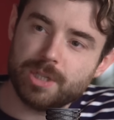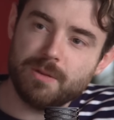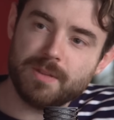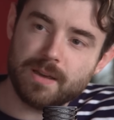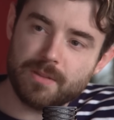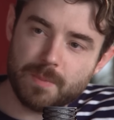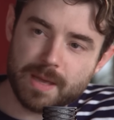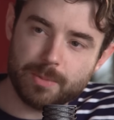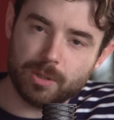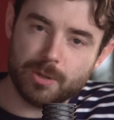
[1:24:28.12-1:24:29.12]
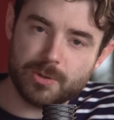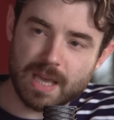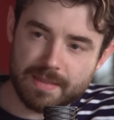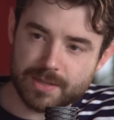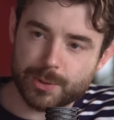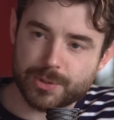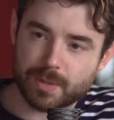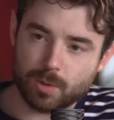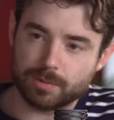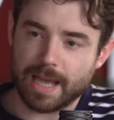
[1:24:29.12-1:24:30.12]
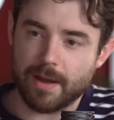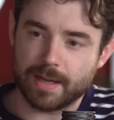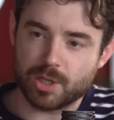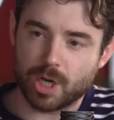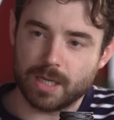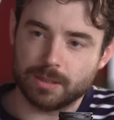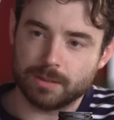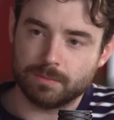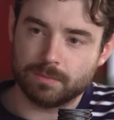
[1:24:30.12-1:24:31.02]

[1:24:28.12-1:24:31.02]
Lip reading: do you think of the people who say they saw someone carrying a child?